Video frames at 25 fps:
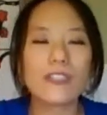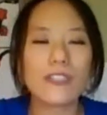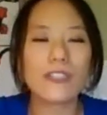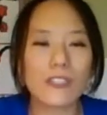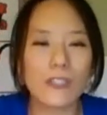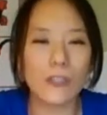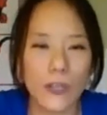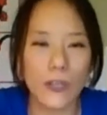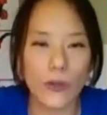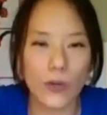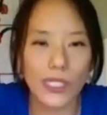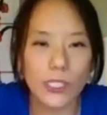
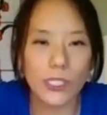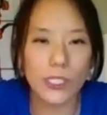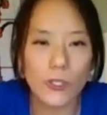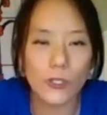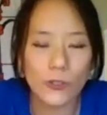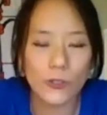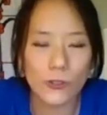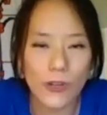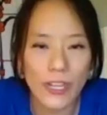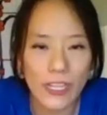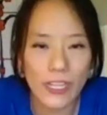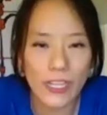so you would
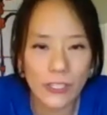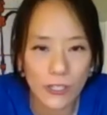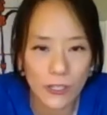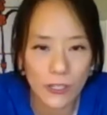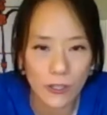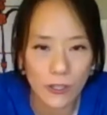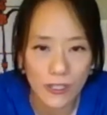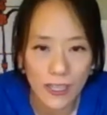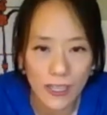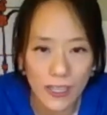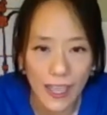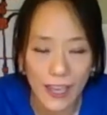stretch
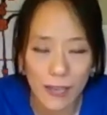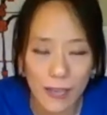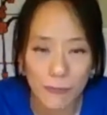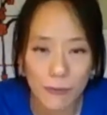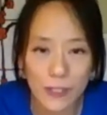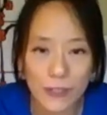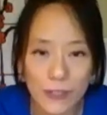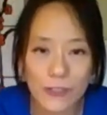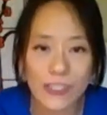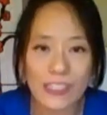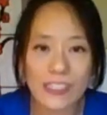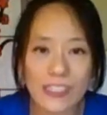those
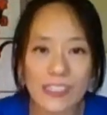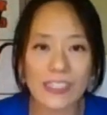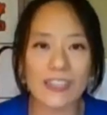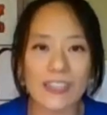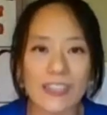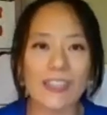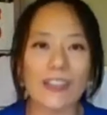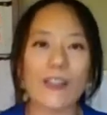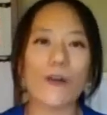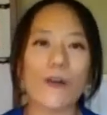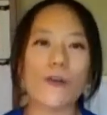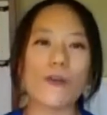hamstrings in
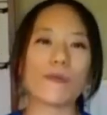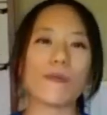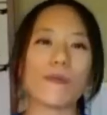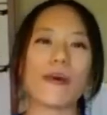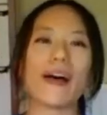the lower